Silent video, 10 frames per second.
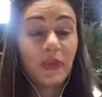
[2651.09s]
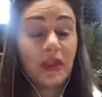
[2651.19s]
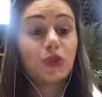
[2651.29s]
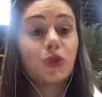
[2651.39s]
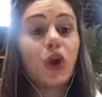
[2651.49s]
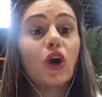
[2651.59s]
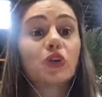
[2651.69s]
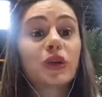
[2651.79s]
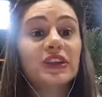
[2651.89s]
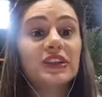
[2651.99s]
that we
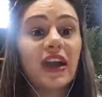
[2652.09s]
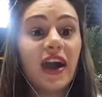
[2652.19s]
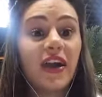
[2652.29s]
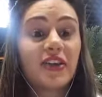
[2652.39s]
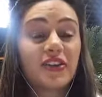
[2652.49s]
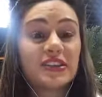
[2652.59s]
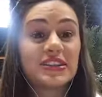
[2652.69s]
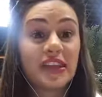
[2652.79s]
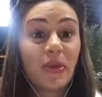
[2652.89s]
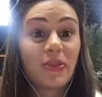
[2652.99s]
already are, this
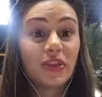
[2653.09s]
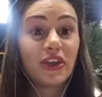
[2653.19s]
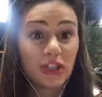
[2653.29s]
something